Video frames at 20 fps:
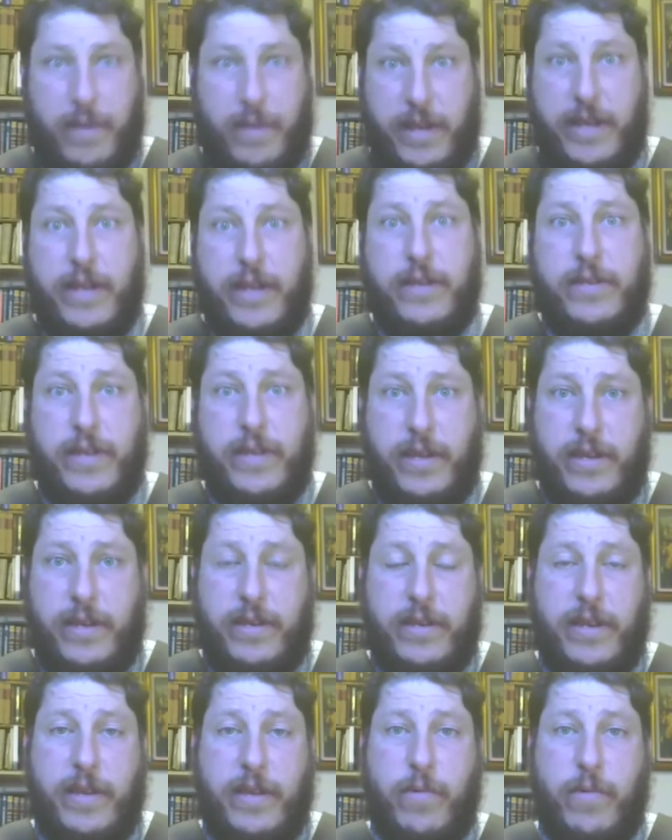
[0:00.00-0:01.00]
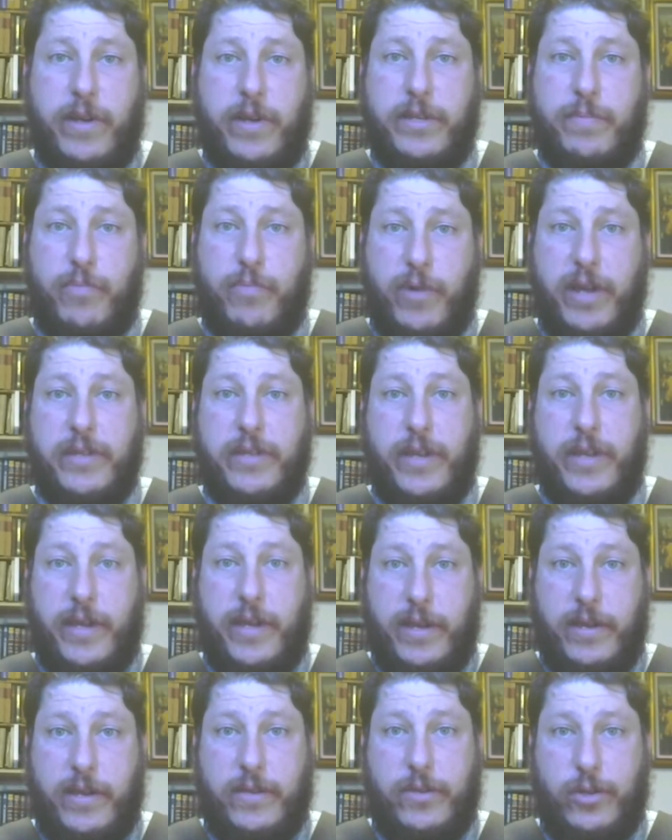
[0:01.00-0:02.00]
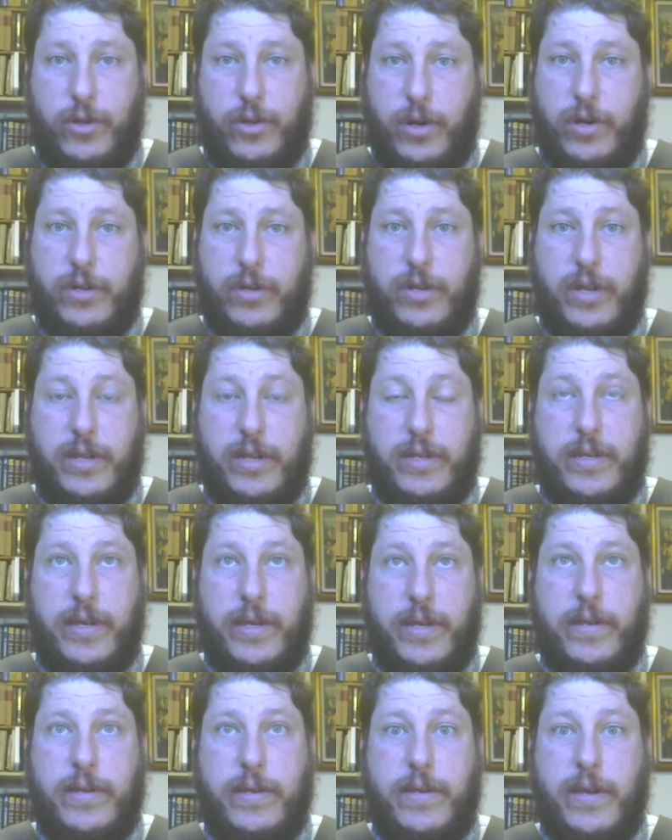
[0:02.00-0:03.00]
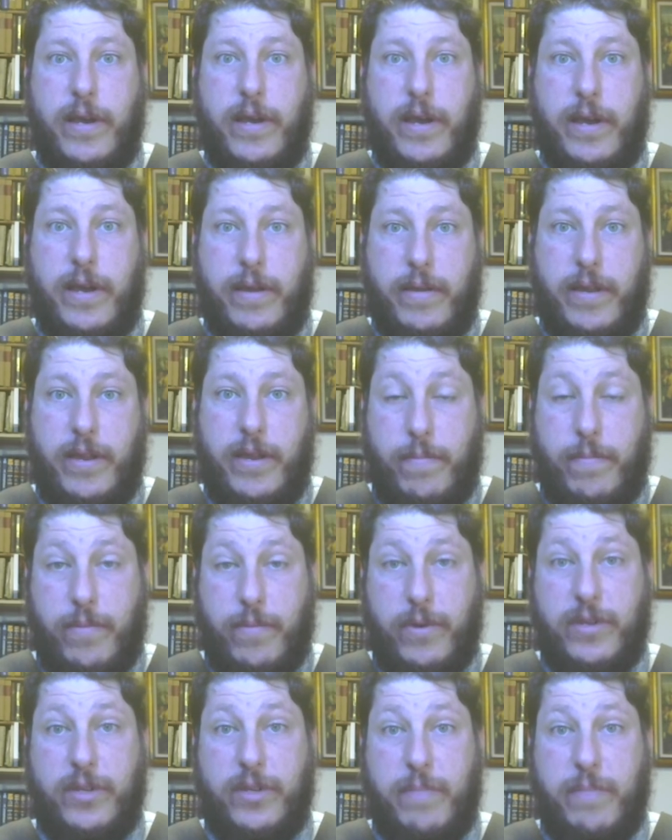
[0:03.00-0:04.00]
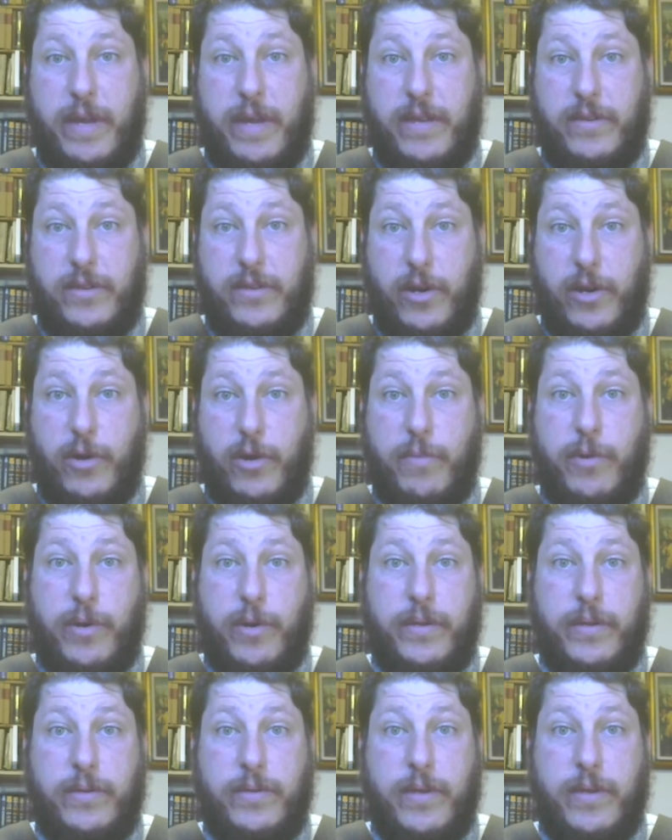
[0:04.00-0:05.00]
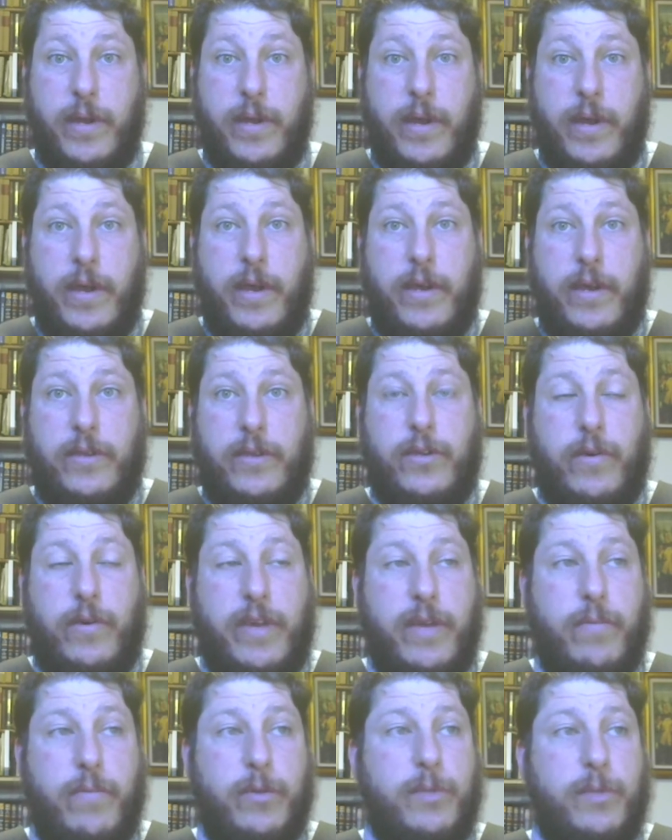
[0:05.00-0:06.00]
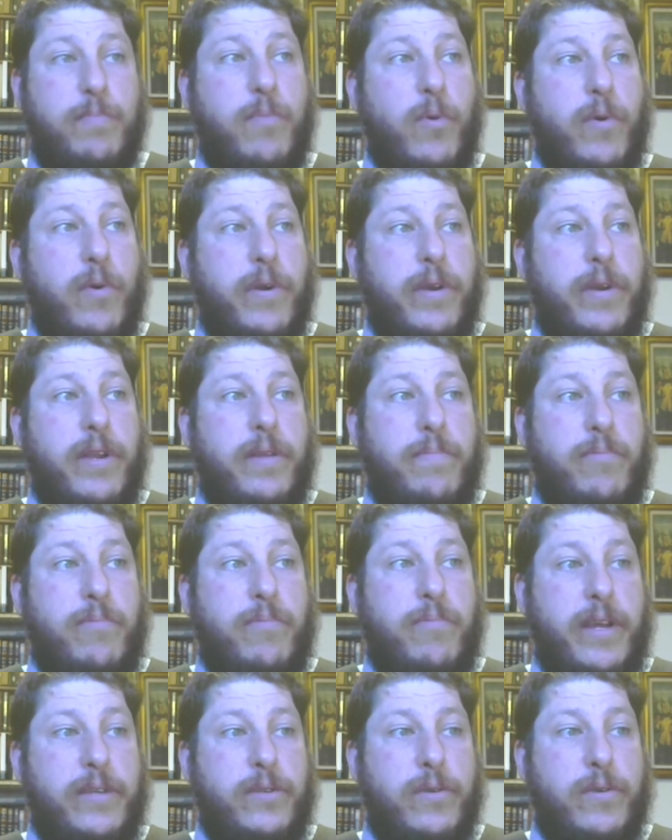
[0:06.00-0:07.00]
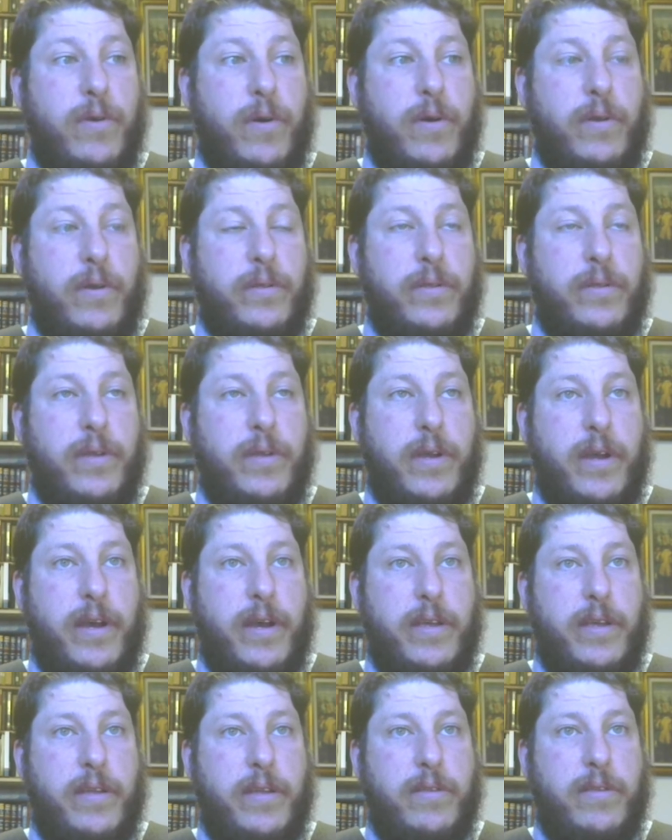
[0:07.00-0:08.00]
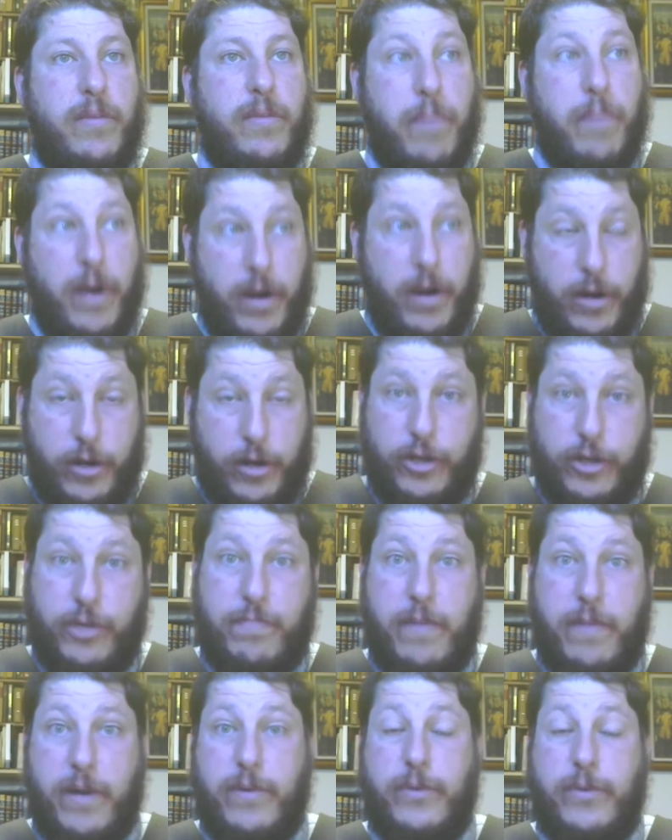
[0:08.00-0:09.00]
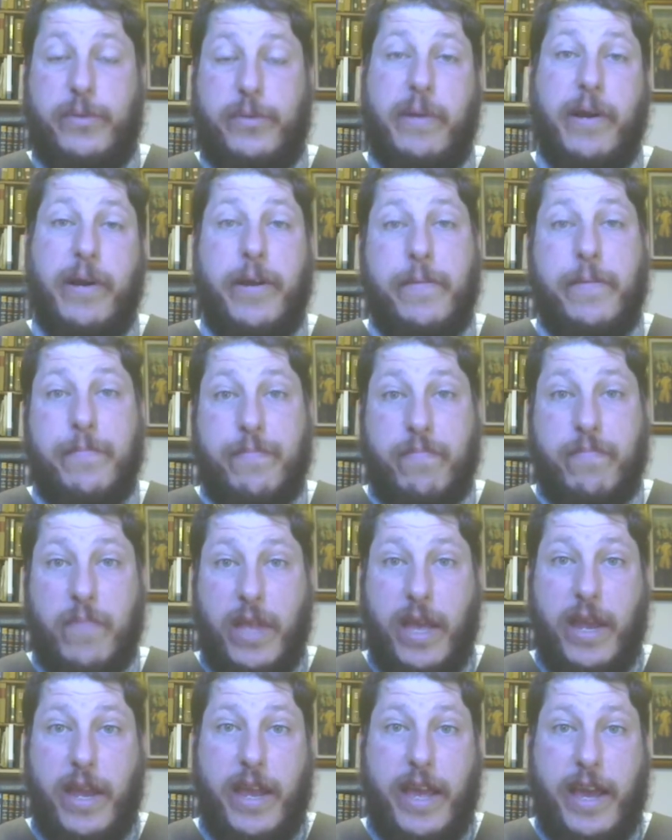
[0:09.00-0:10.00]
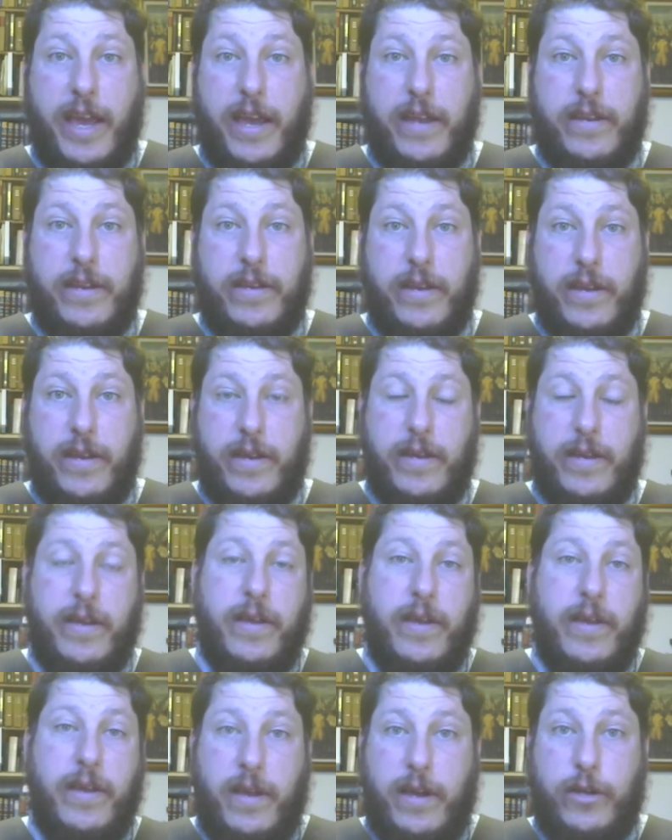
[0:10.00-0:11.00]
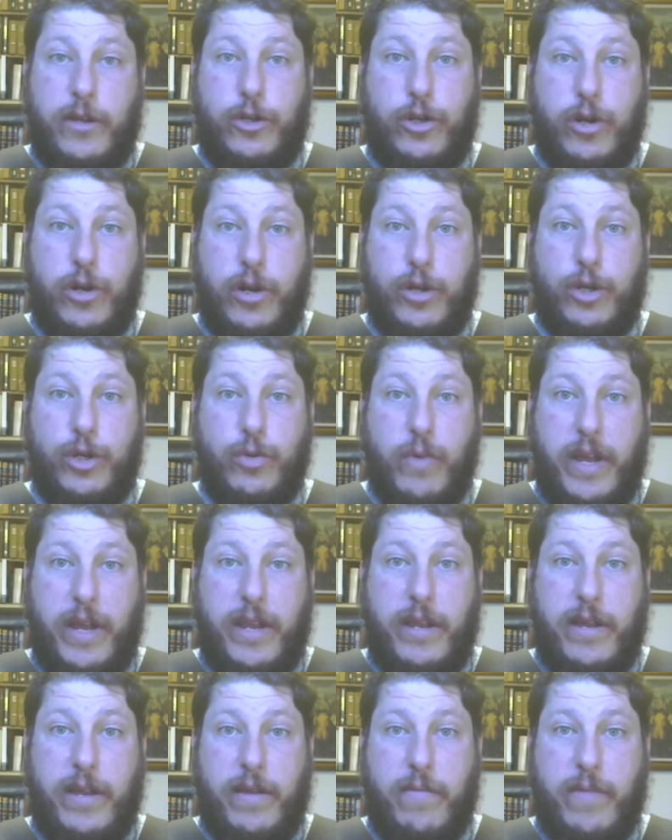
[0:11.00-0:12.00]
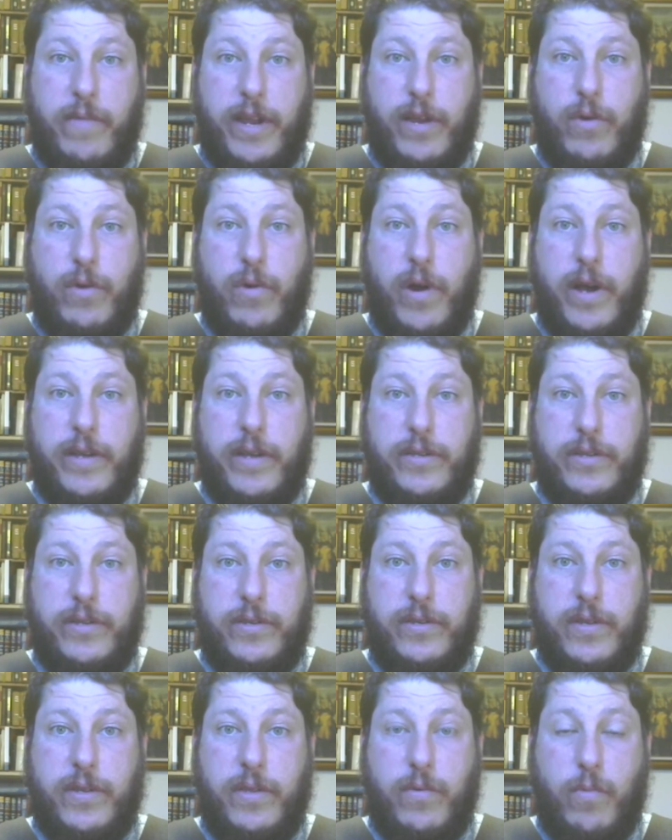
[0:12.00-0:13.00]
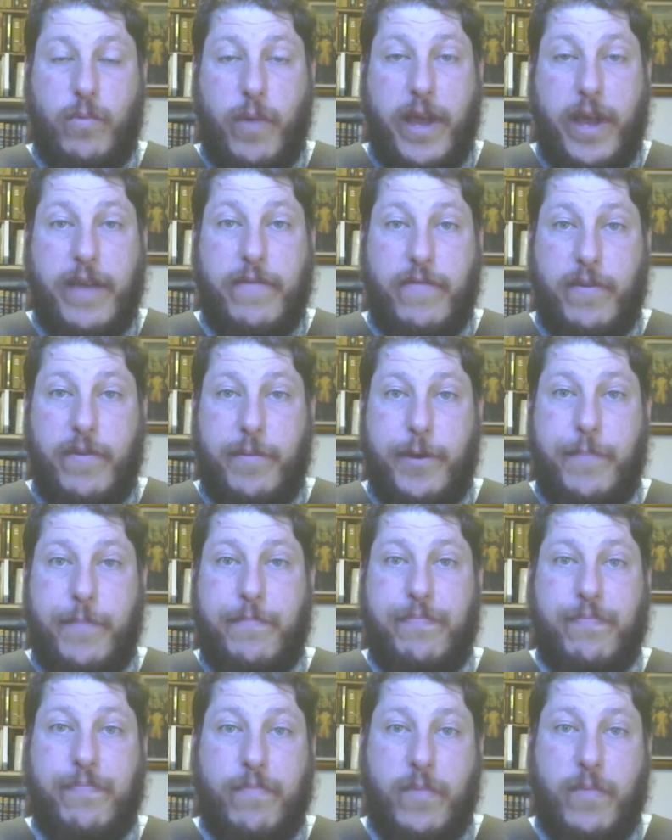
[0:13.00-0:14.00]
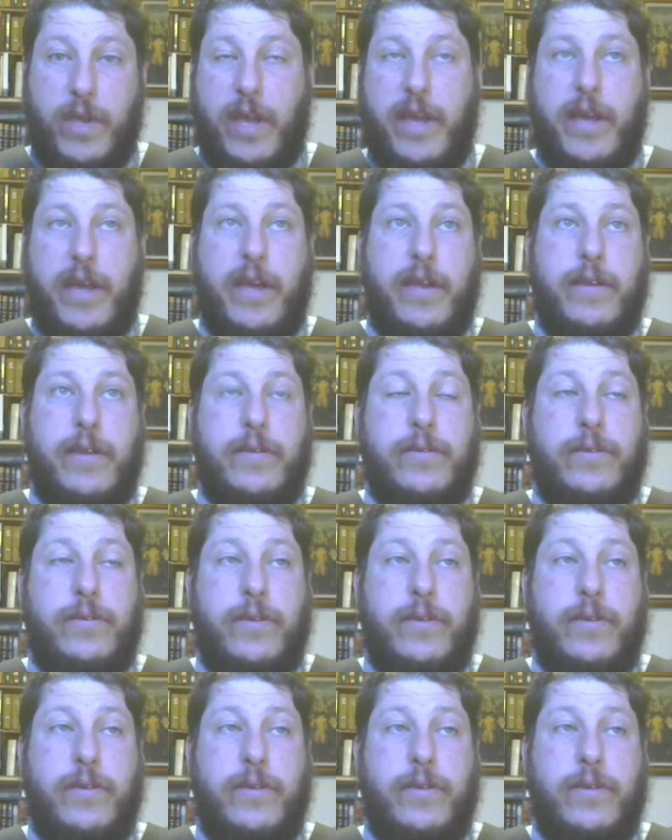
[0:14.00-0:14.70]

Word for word: he did he was present in his church. He did uh, you know participate in ceremonies. So he was born in a place called uh, the Barge, Bucklesbury, and it had uh, a church right uh, right across the way from it, and